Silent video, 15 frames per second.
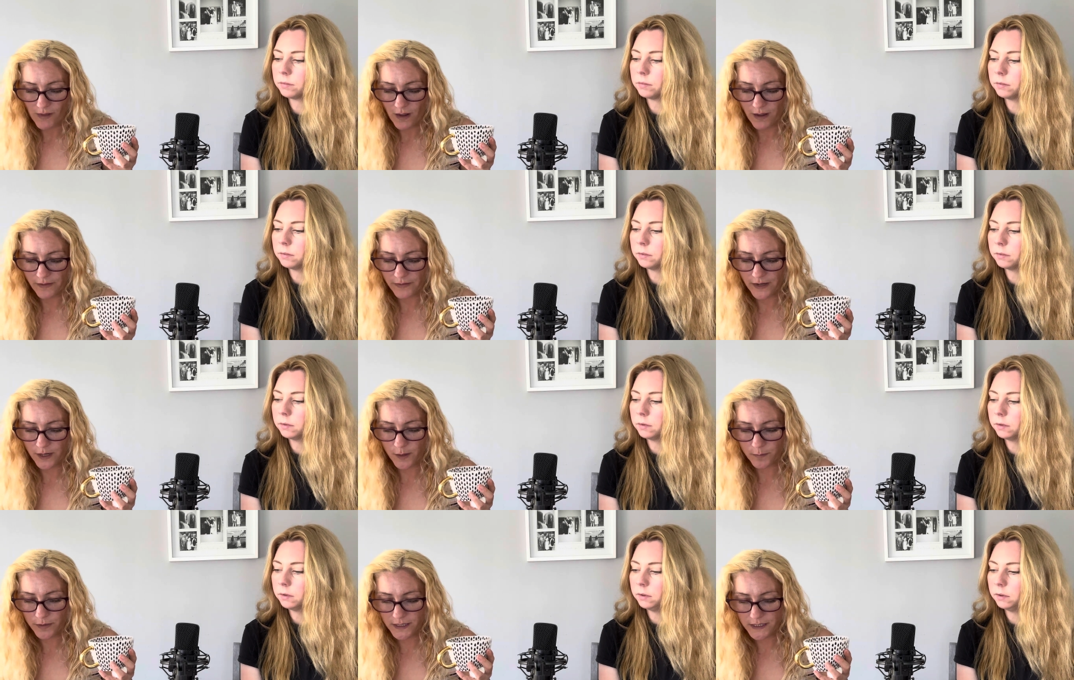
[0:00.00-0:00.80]
Speaker 1: And then
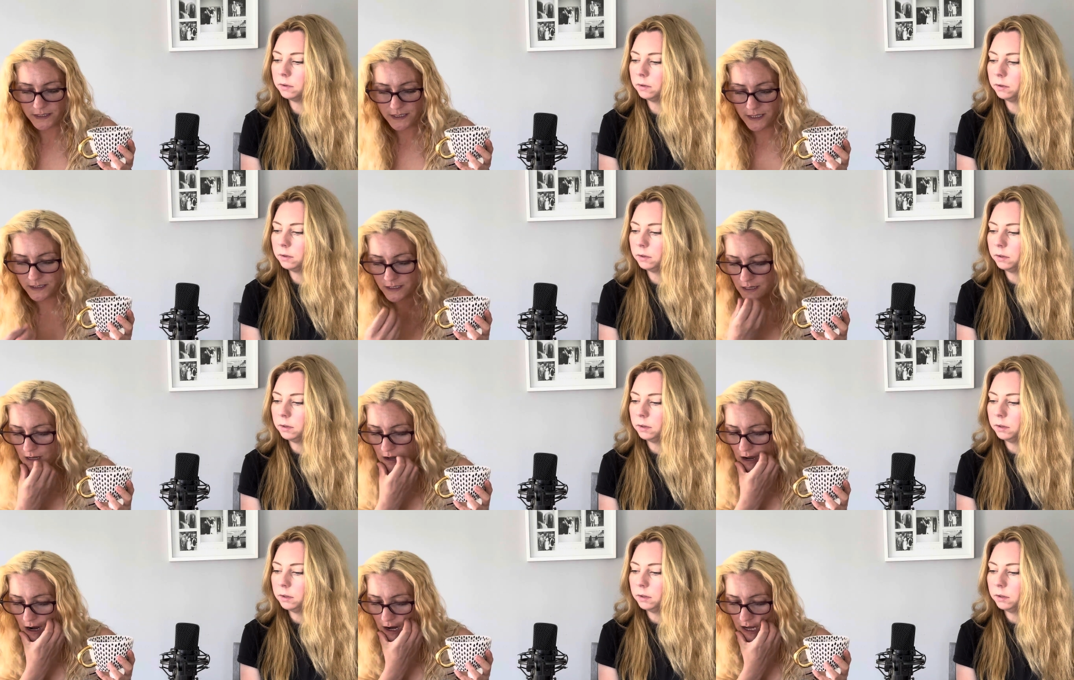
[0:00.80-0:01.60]
OP said,
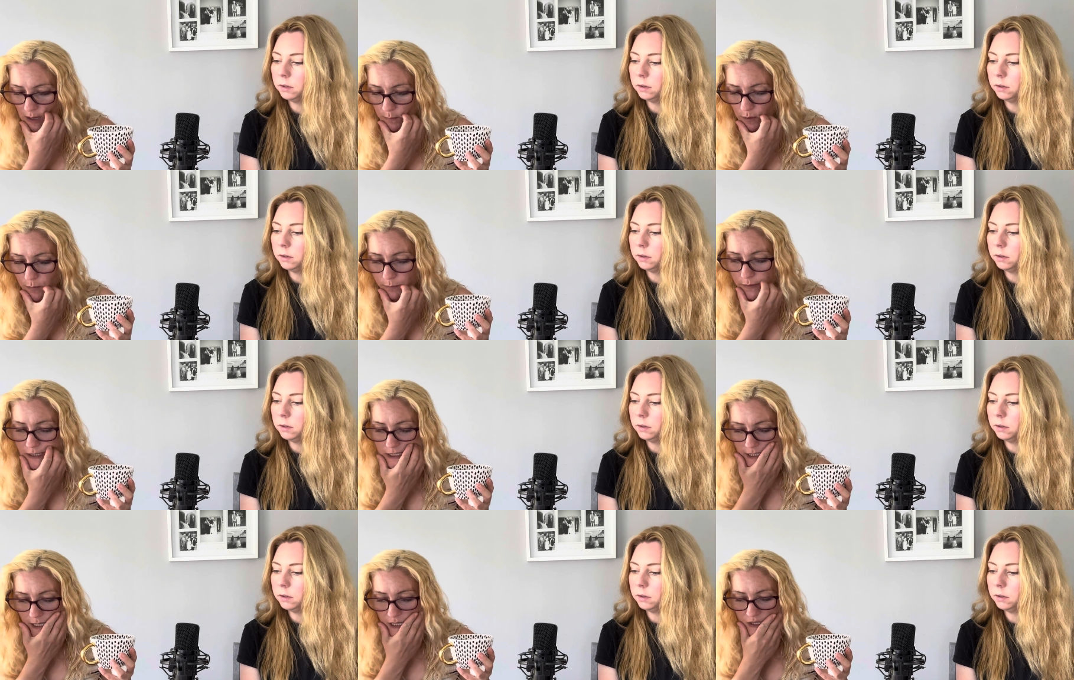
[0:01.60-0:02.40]
I am on
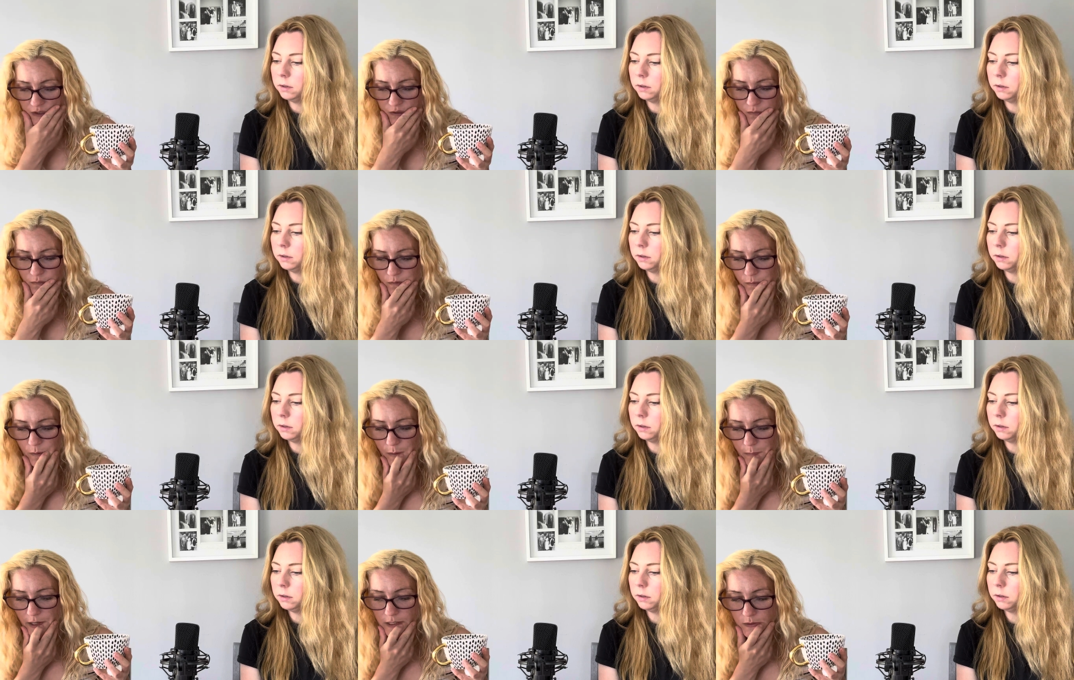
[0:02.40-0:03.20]
medication for my
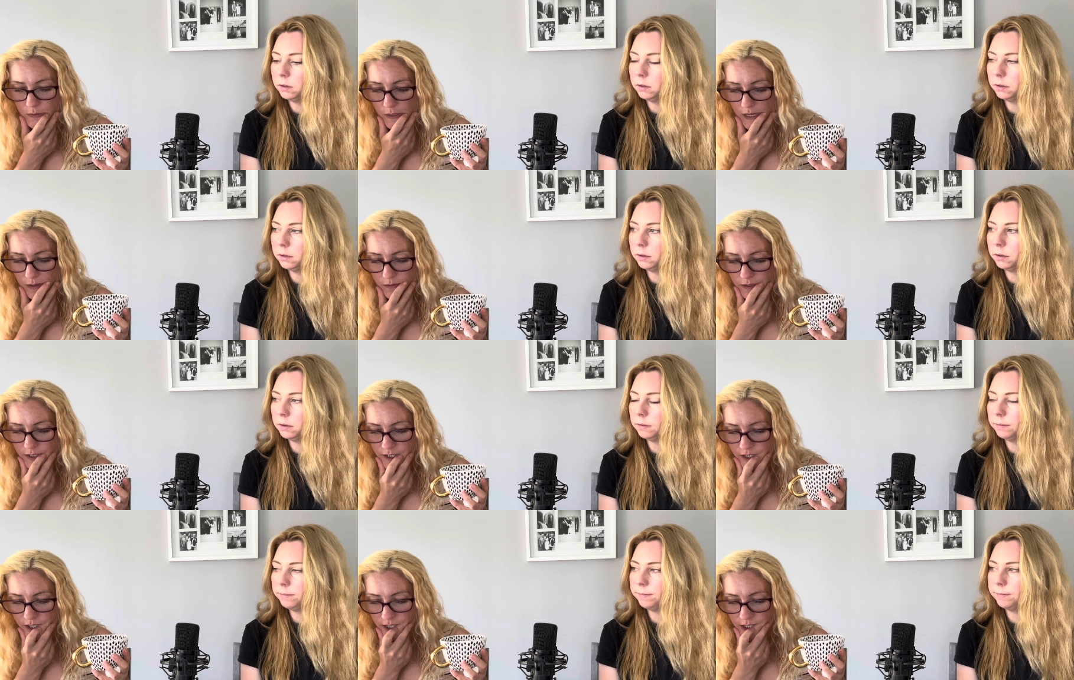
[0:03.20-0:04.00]
mental health
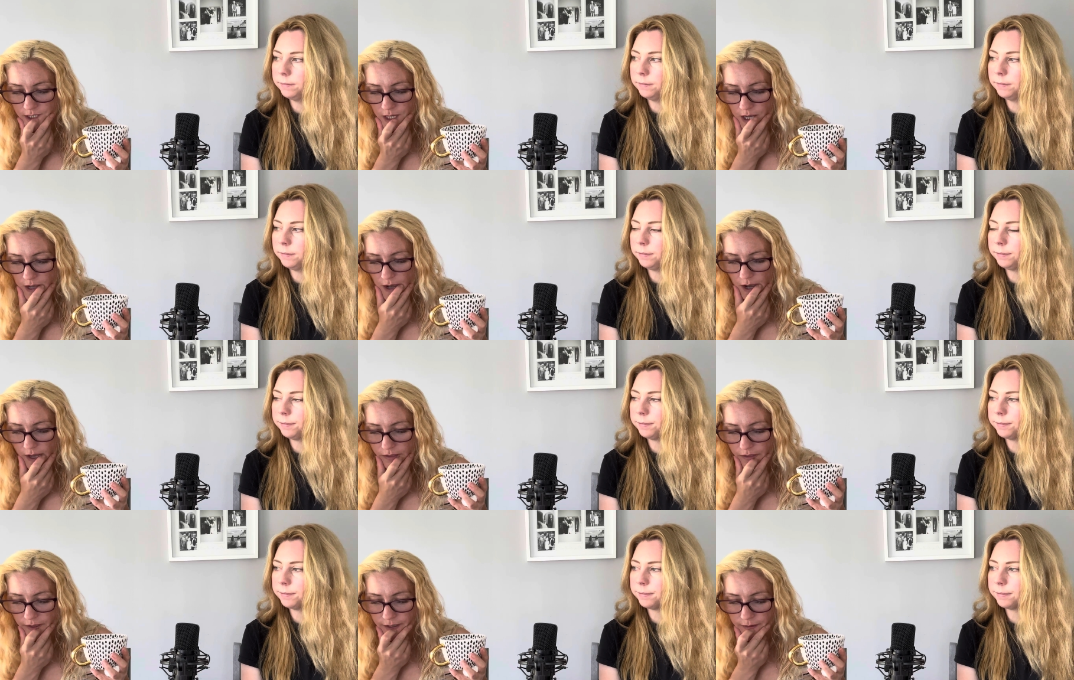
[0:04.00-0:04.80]
issues. I
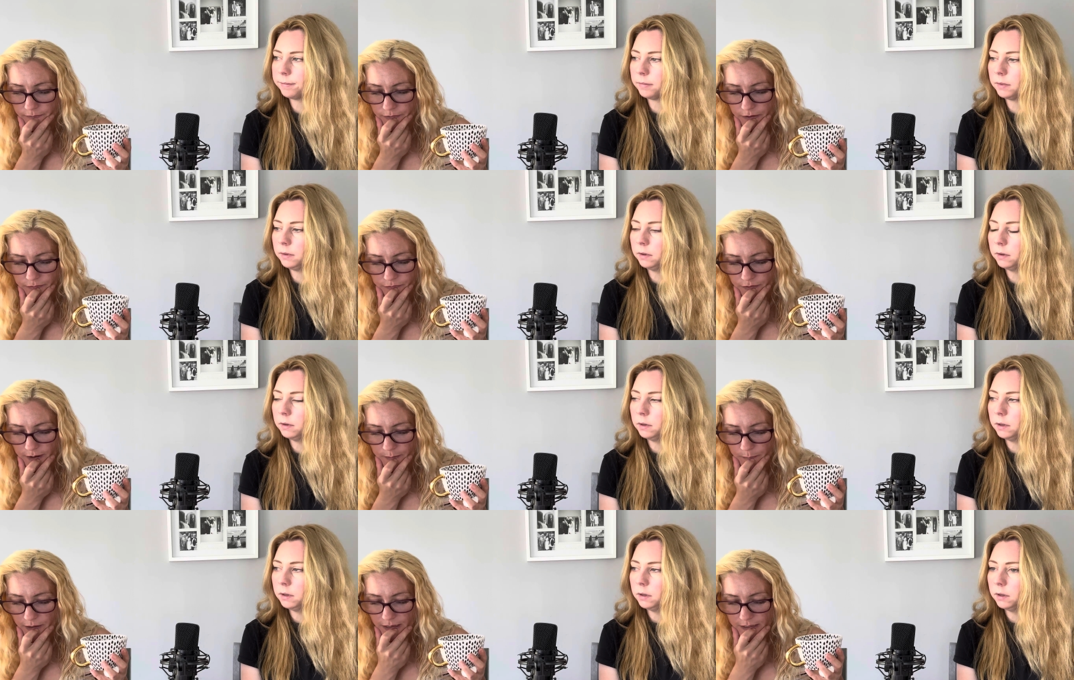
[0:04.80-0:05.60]
think if I
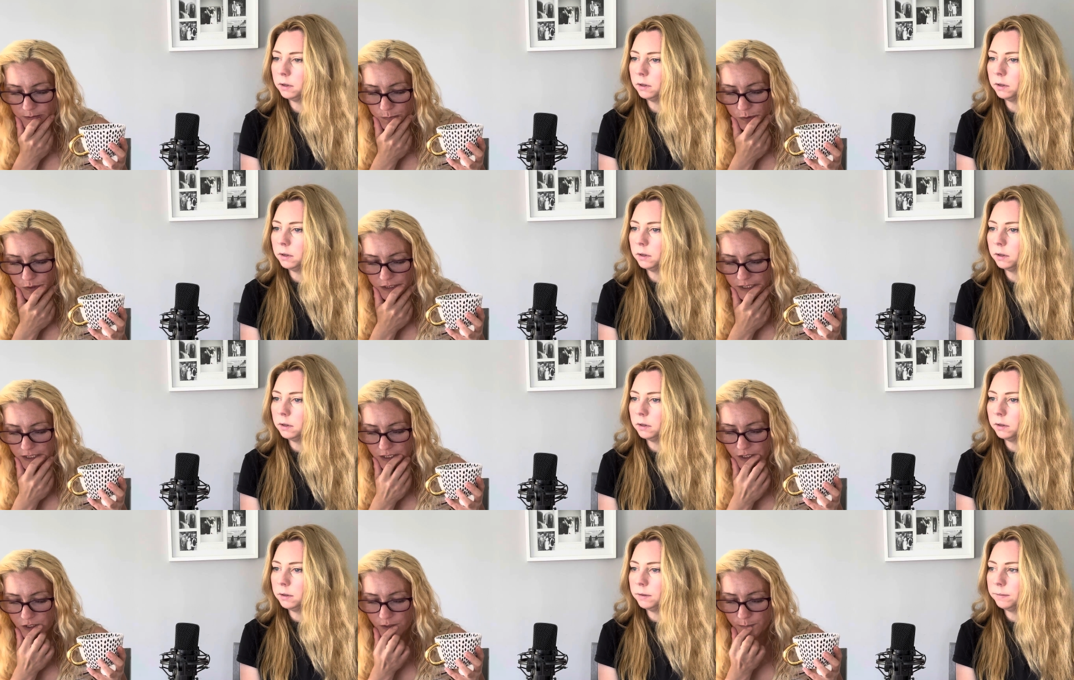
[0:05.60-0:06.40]
frame it as wanting
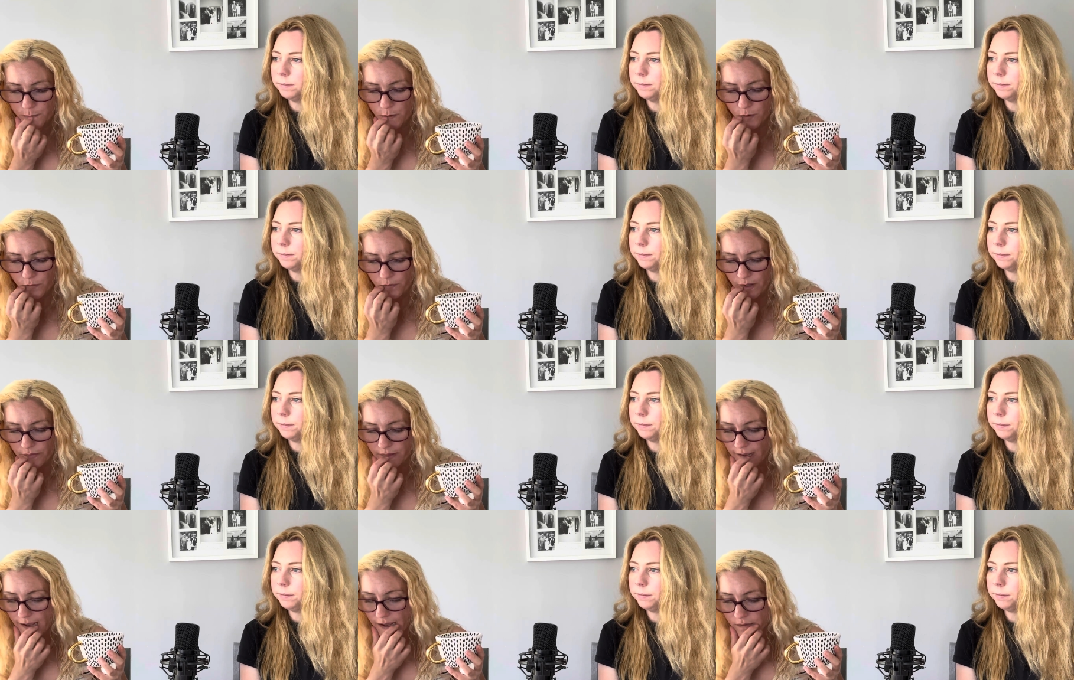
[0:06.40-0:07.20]
to do more around the
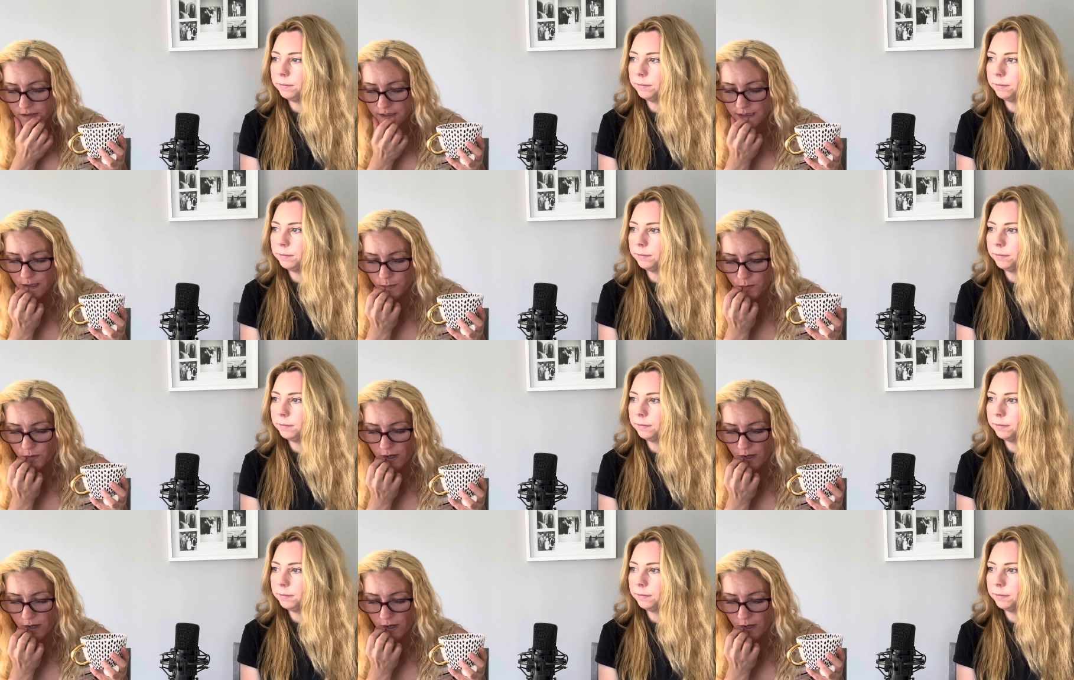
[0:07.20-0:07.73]
house, that will